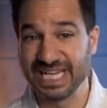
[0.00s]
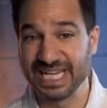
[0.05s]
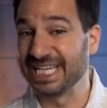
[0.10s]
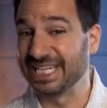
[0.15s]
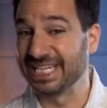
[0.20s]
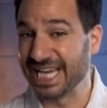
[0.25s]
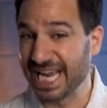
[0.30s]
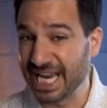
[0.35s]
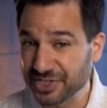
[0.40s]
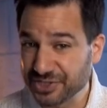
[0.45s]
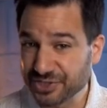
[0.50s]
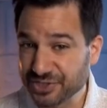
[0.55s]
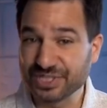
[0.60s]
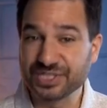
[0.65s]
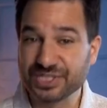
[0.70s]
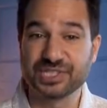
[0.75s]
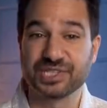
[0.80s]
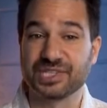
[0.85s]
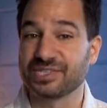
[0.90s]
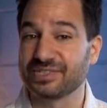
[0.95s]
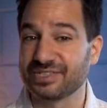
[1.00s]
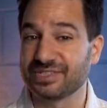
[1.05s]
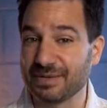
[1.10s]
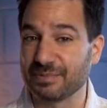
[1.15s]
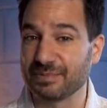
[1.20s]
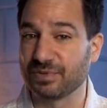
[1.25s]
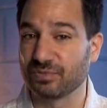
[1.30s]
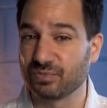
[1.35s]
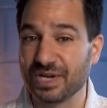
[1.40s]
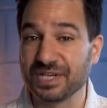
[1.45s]
and enter into the
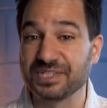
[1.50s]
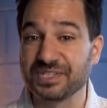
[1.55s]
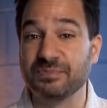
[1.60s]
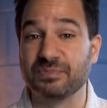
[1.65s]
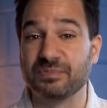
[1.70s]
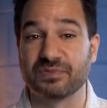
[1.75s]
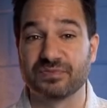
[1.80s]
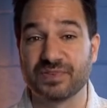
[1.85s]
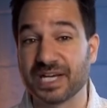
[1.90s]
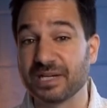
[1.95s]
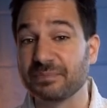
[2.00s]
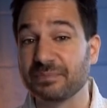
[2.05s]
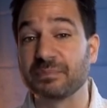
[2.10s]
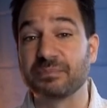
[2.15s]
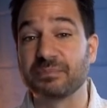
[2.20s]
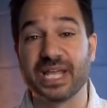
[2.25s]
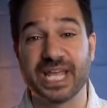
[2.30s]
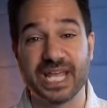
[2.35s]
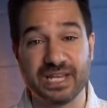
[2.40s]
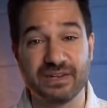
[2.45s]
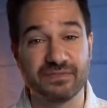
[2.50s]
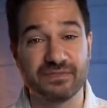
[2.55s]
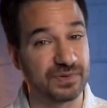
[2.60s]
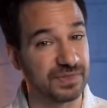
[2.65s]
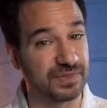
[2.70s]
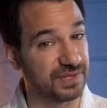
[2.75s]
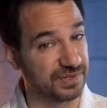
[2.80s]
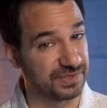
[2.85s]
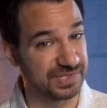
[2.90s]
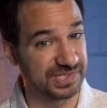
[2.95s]
Sabbath rest he provided by paying for
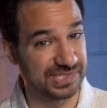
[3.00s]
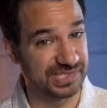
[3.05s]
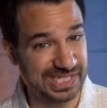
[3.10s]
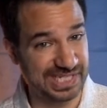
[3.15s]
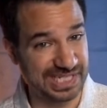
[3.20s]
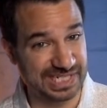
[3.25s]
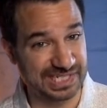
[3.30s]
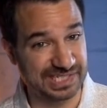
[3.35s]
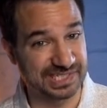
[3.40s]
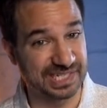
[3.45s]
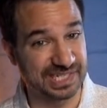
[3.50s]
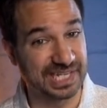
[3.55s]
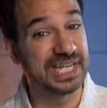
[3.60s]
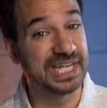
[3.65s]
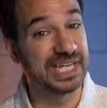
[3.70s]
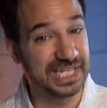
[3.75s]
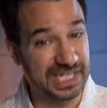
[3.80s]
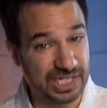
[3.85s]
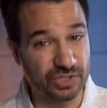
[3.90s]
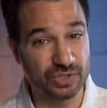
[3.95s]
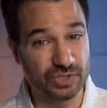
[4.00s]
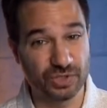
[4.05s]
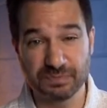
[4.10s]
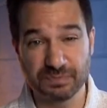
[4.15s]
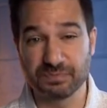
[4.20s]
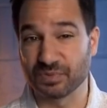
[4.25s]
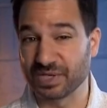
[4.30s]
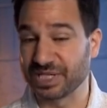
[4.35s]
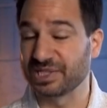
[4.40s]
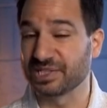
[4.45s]
their sins, he
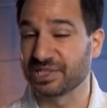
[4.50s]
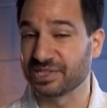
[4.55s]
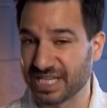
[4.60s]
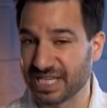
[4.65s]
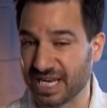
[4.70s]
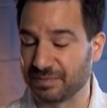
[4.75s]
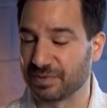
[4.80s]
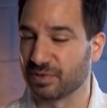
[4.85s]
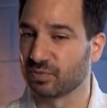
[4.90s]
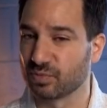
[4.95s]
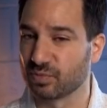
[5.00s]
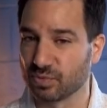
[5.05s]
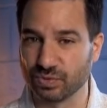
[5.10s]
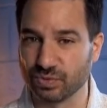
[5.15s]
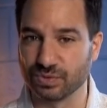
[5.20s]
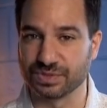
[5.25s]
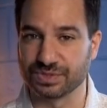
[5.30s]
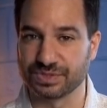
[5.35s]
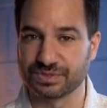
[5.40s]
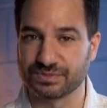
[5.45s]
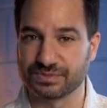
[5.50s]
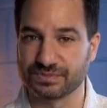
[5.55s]
could break the Sabbath rules.